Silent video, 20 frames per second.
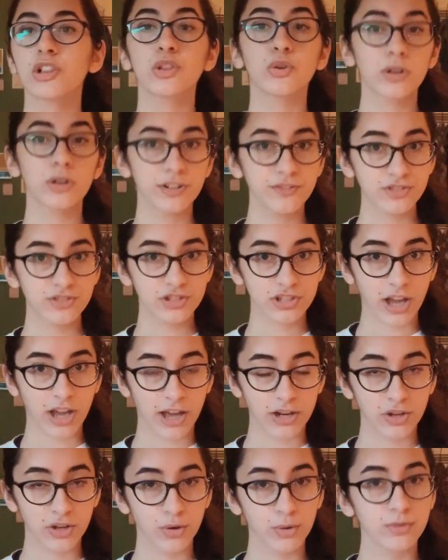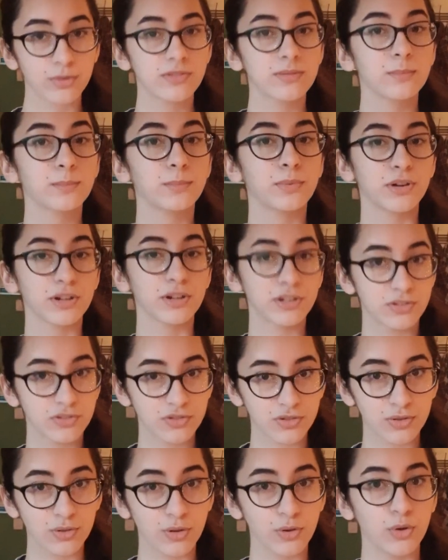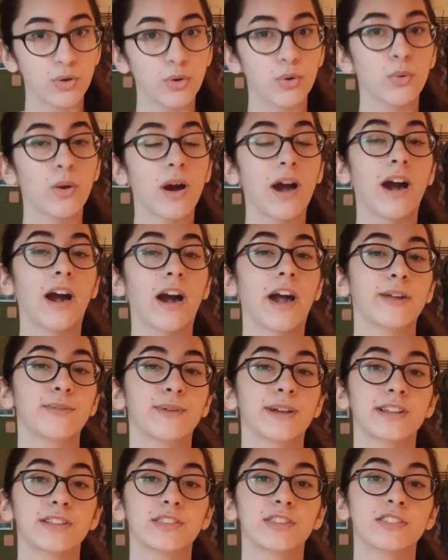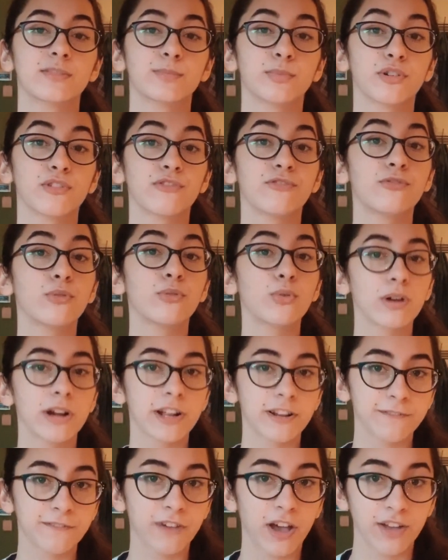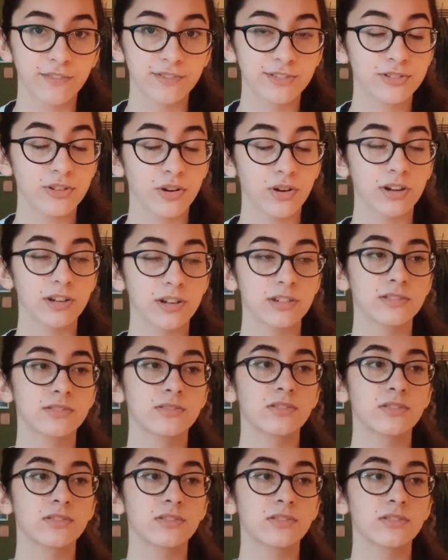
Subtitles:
Lord of Shadows, book 2, I rated this book 4 out of 5 stars.